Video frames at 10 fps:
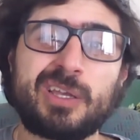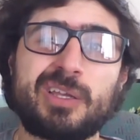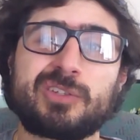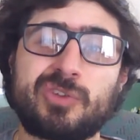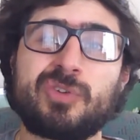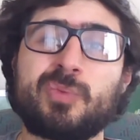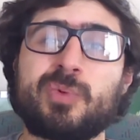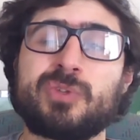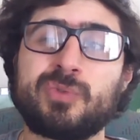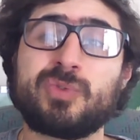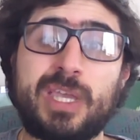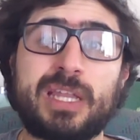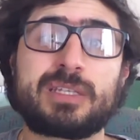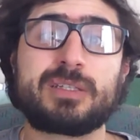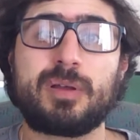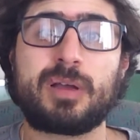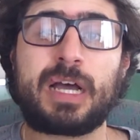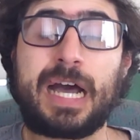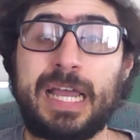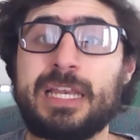so we do get
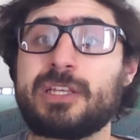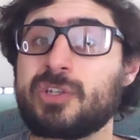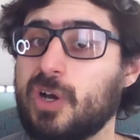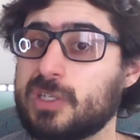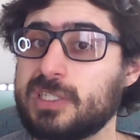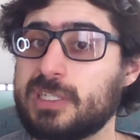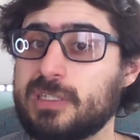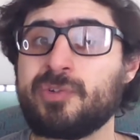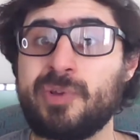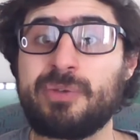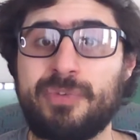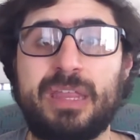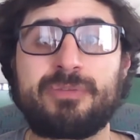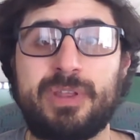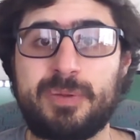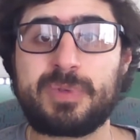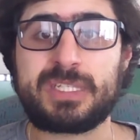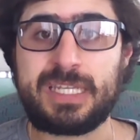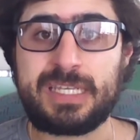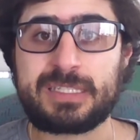highly toxic rear fang venomous
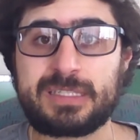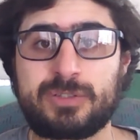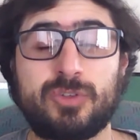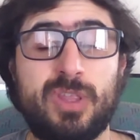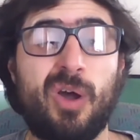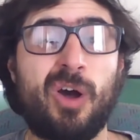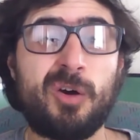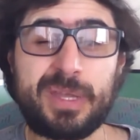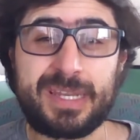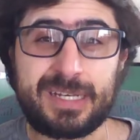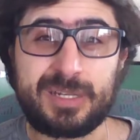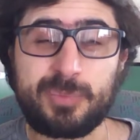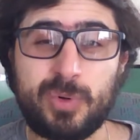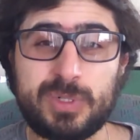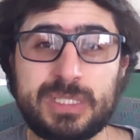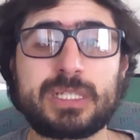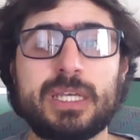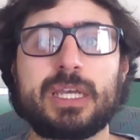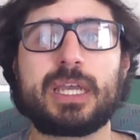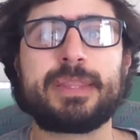snakes, so they are medically important,
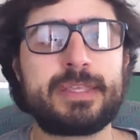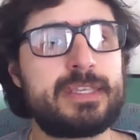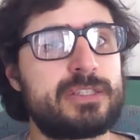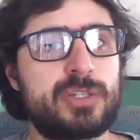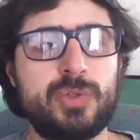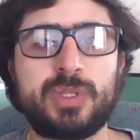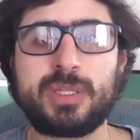and these include the